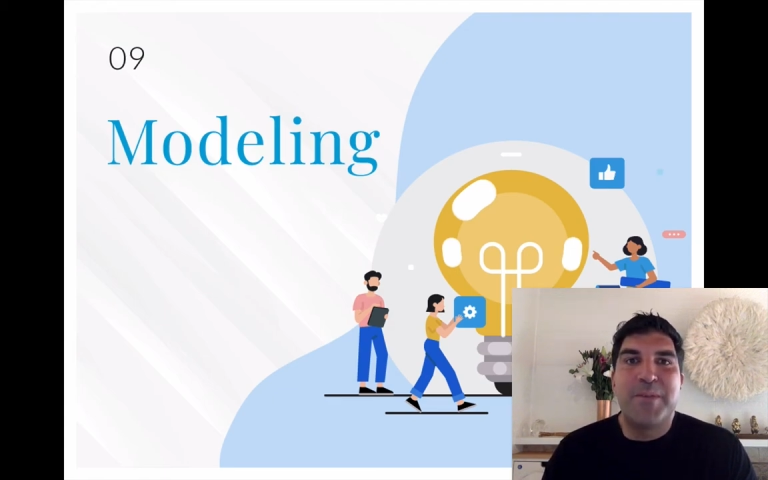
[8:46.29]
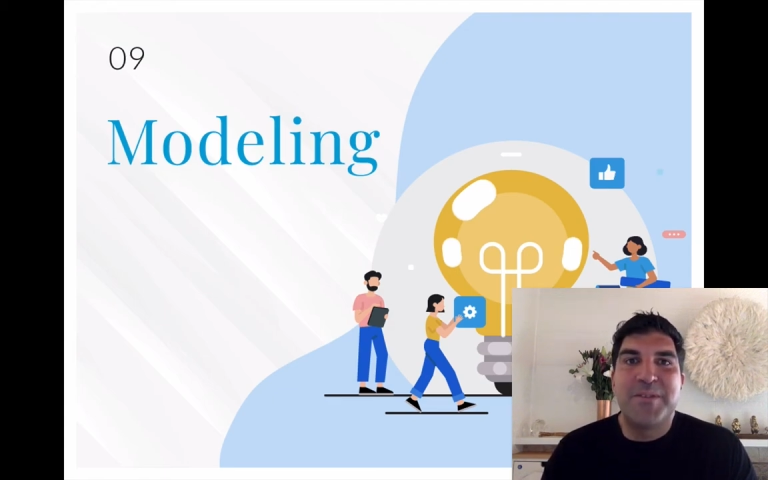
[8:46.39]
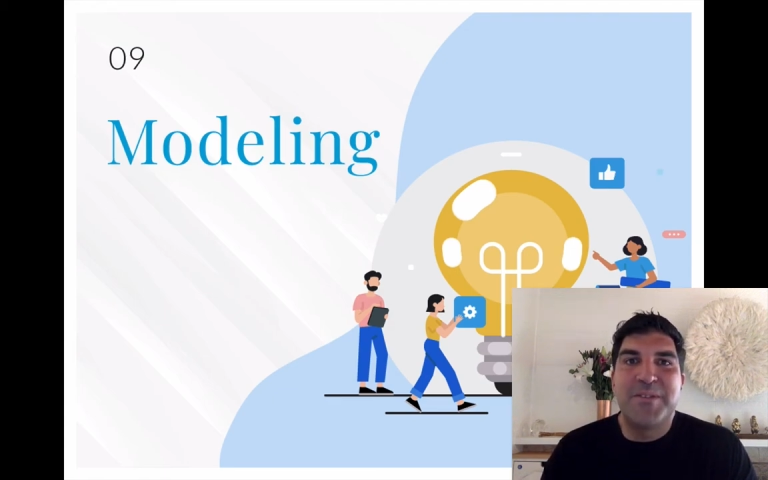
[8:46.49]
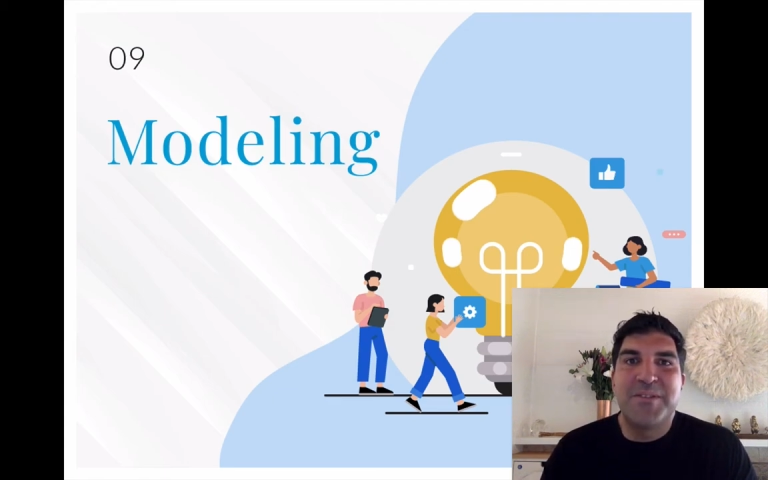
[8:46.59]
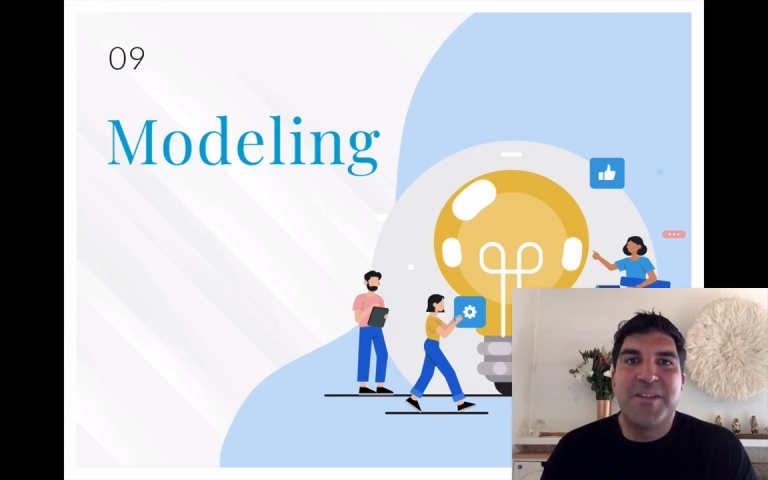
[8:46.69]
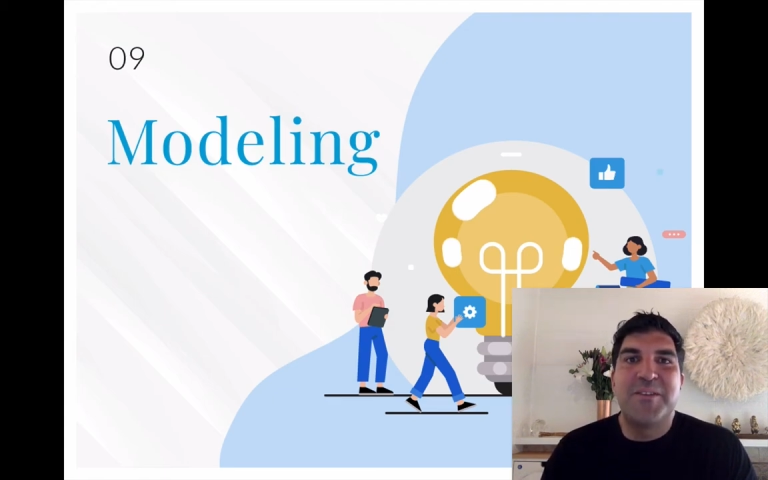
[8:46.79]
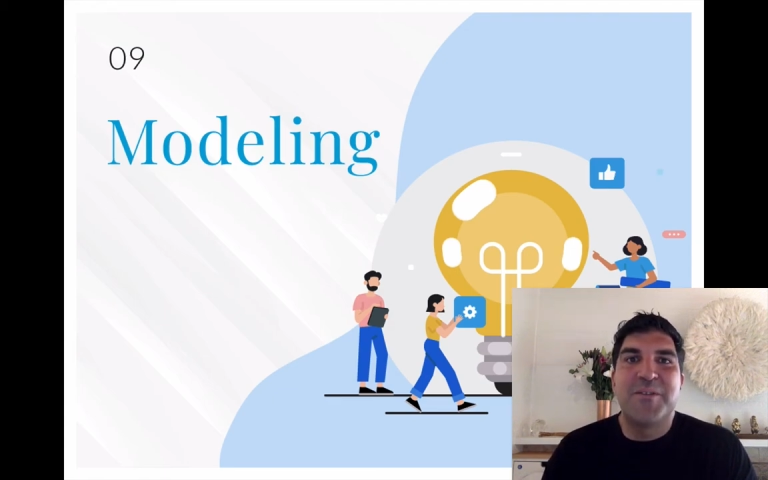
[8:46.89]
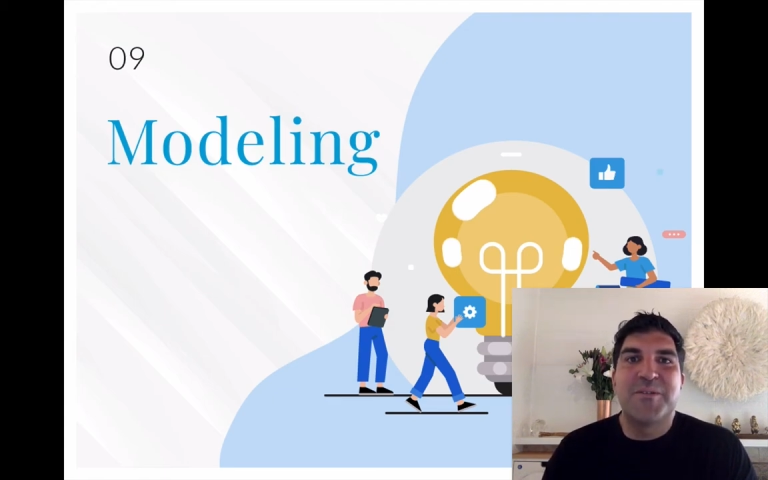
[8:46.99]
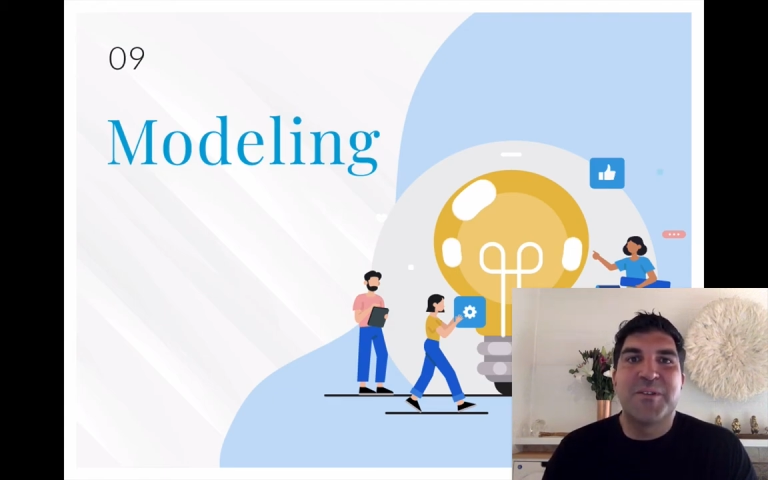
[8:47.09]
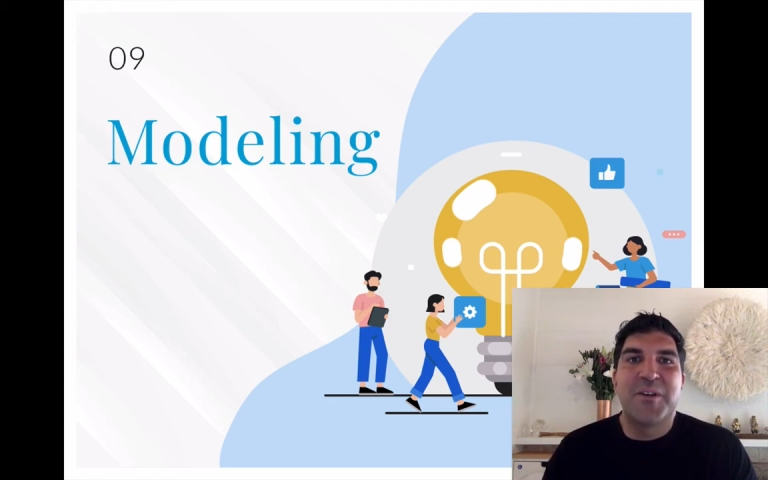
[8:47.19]
business 10
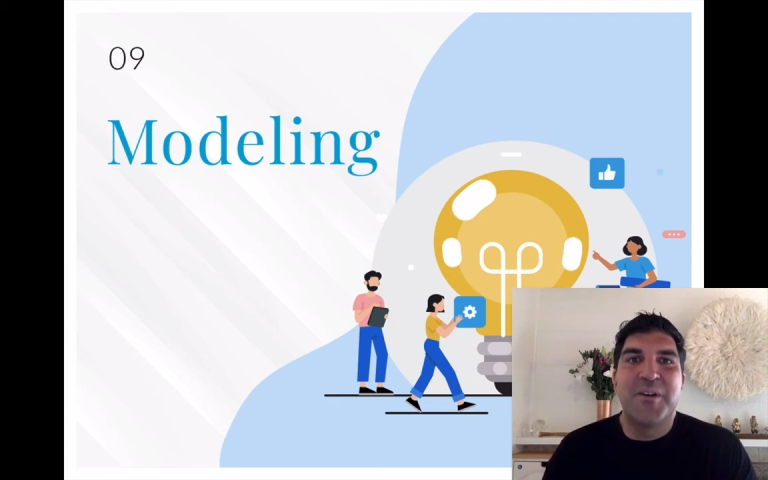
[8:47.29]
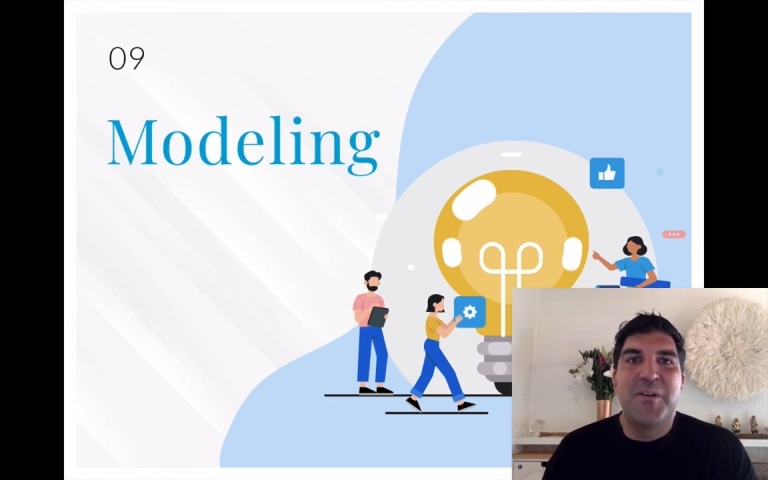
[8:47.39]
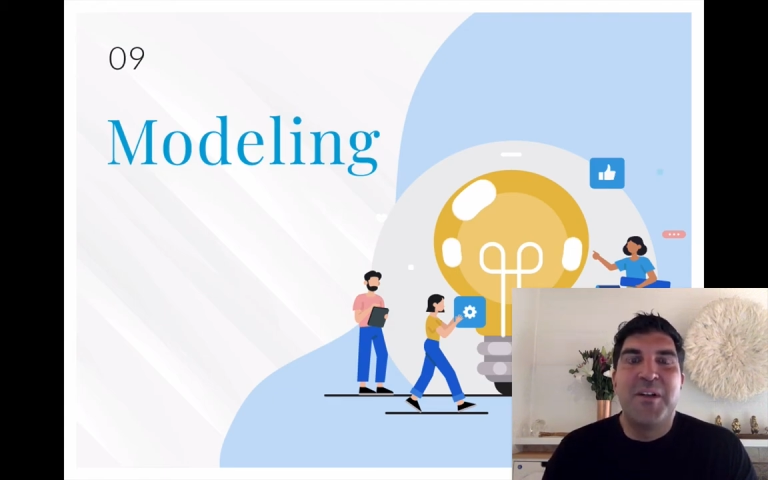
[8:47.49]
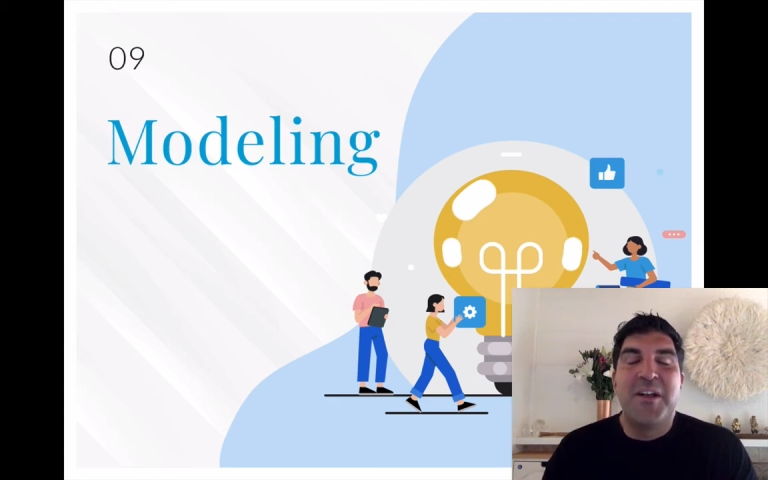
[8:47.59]
years ago,